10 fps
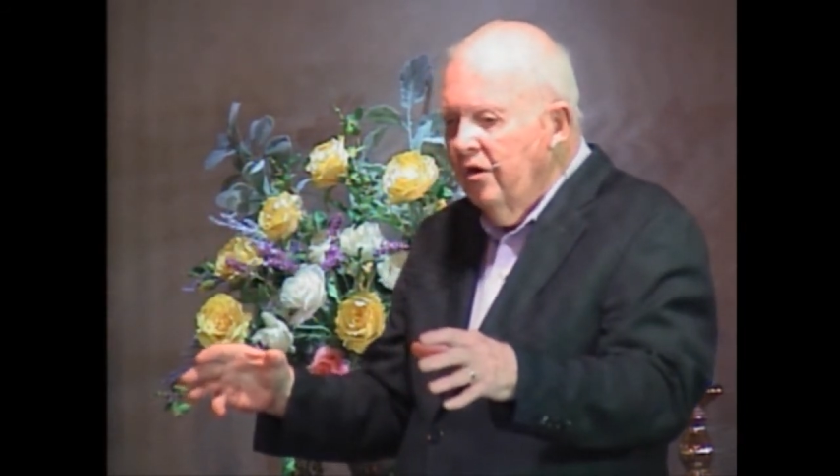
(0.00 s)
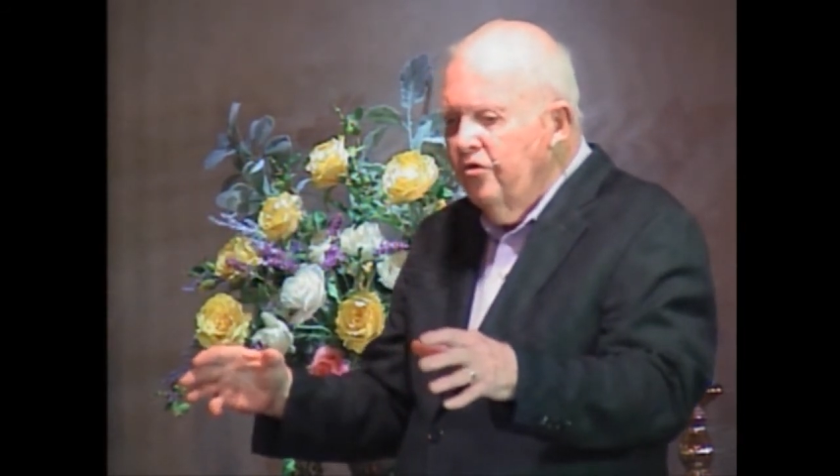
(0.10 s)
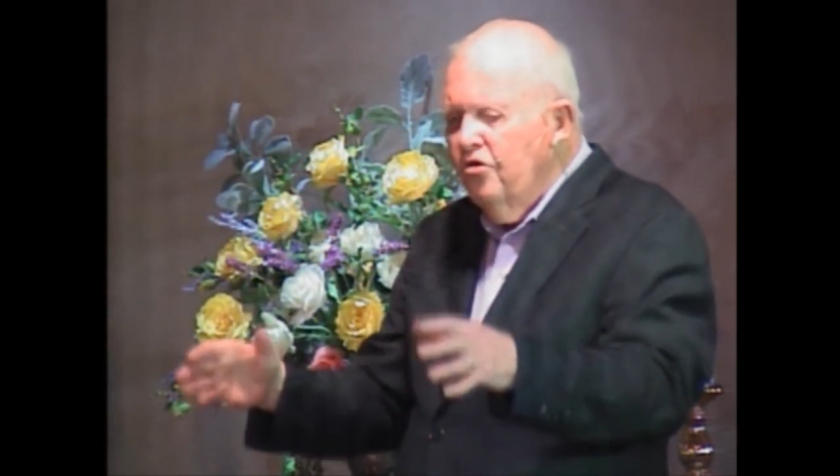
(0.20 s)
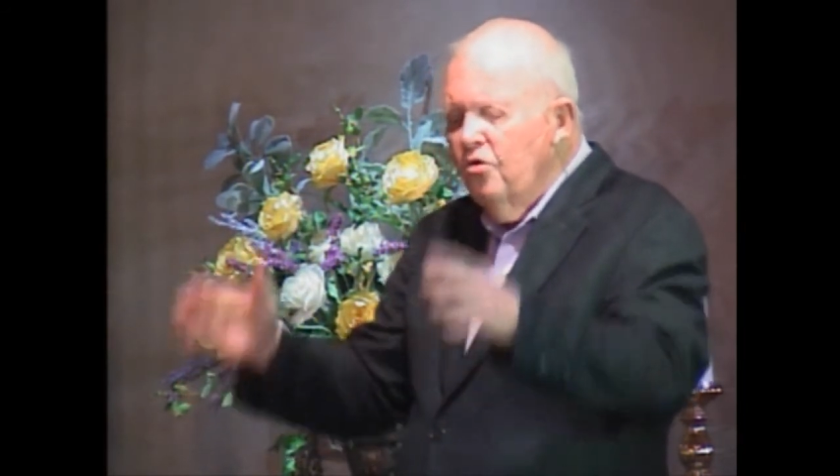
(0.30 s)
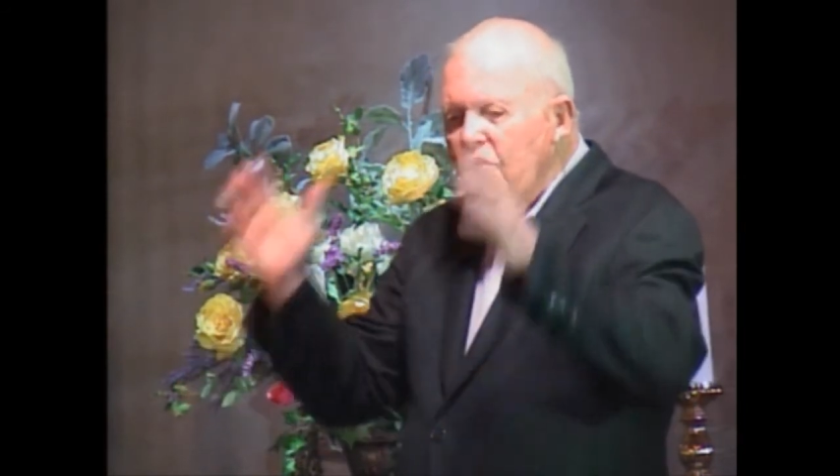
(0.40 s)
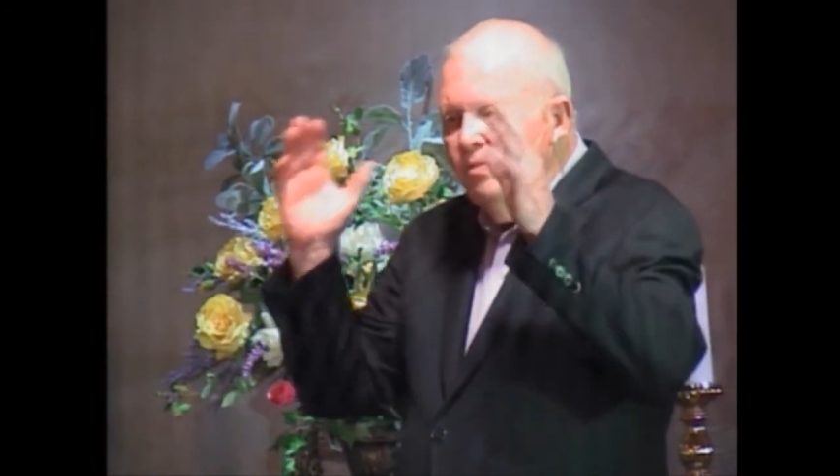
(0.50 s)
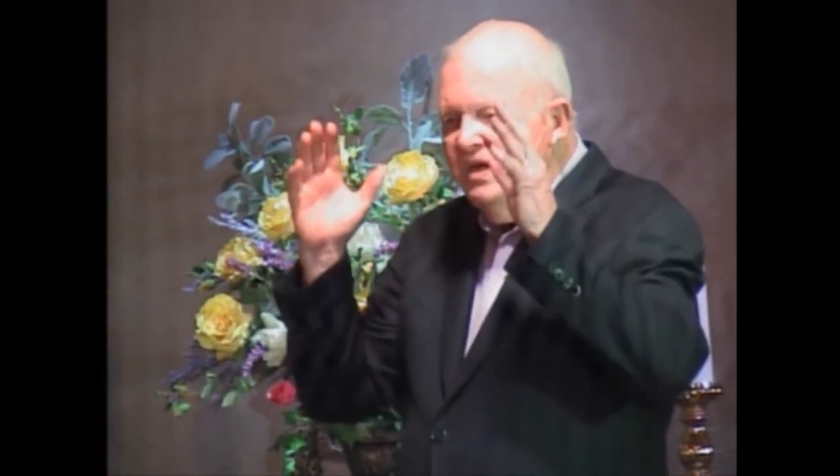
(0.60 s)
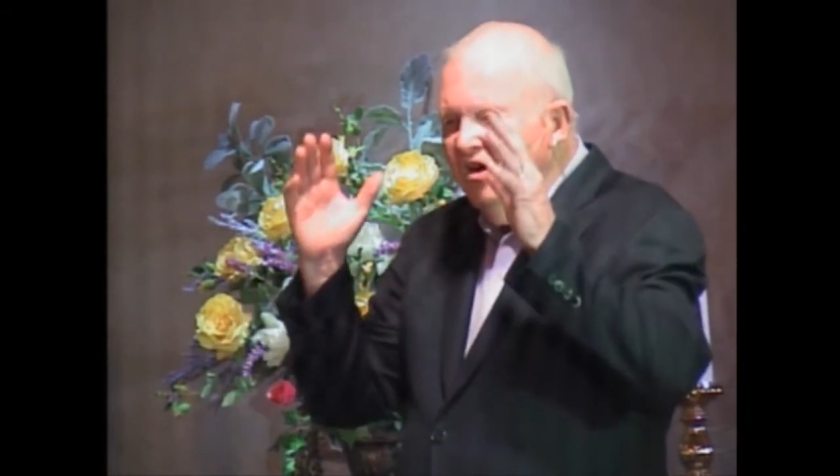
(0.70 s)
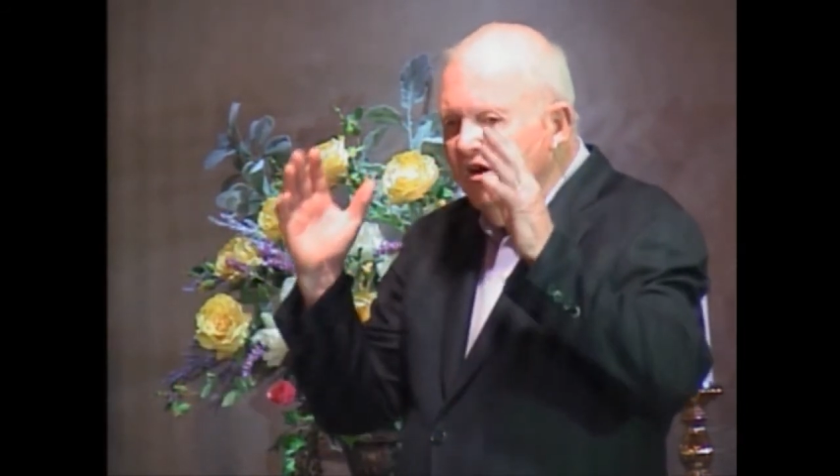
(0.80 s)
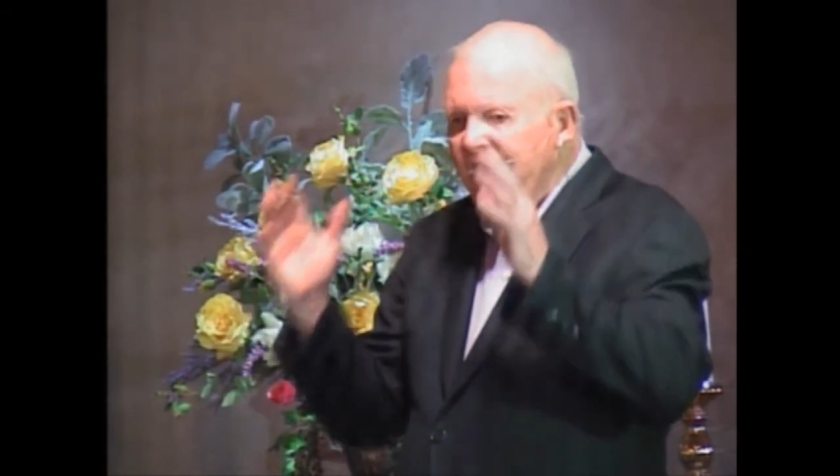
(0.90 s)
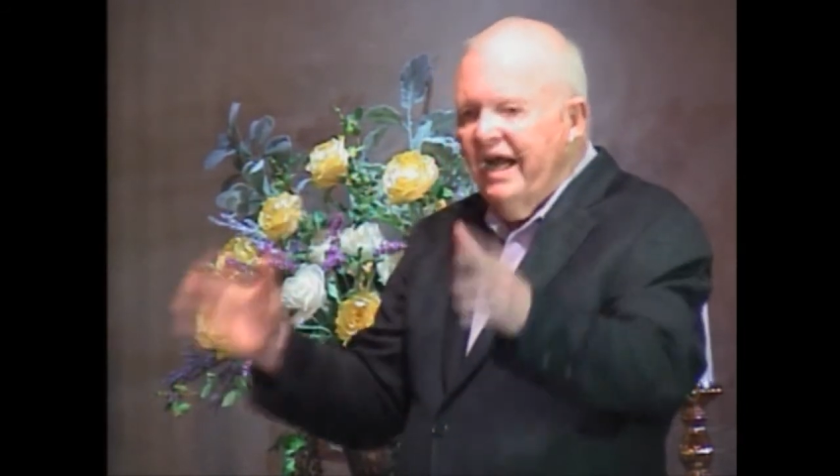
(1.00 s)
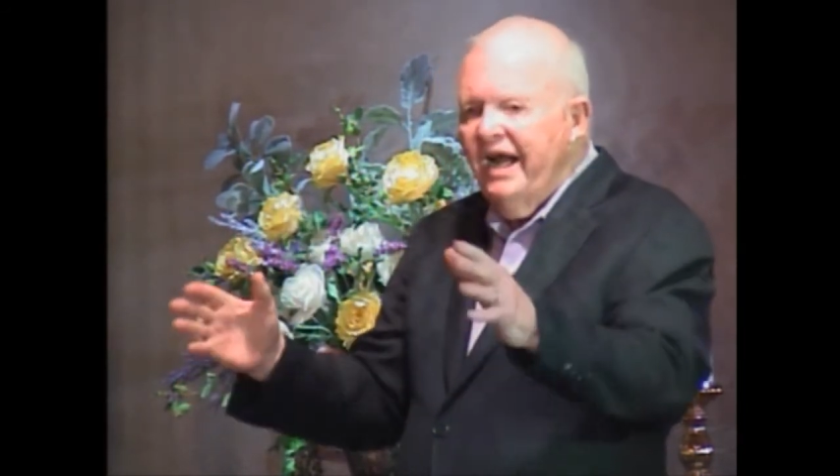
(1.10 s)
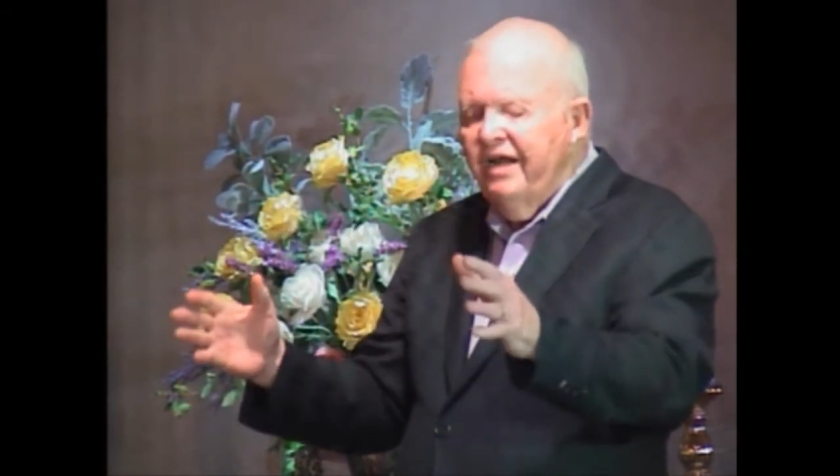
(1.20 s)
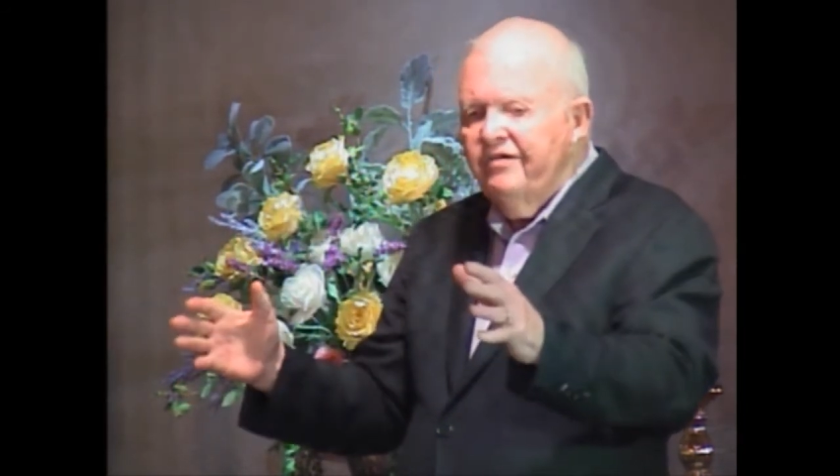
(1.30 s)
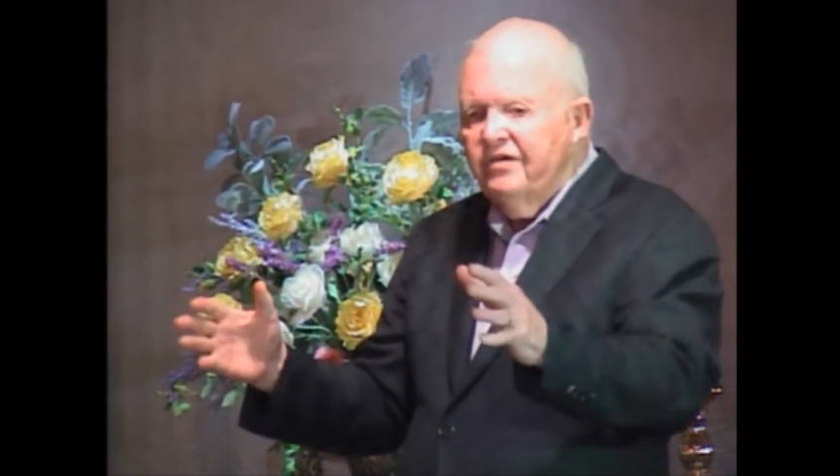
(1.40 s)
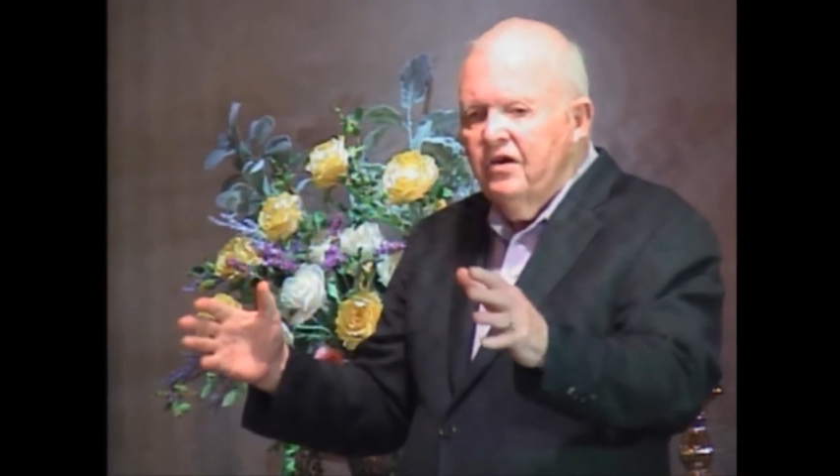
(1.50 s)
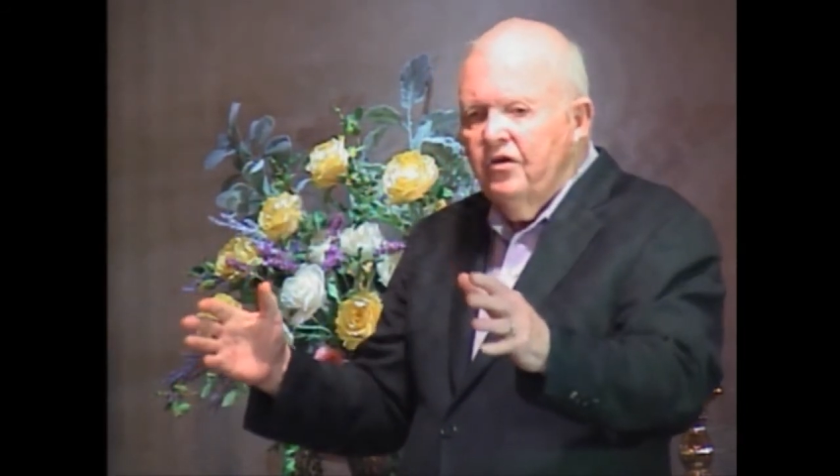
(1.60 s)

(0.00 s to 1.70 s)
You will be alive,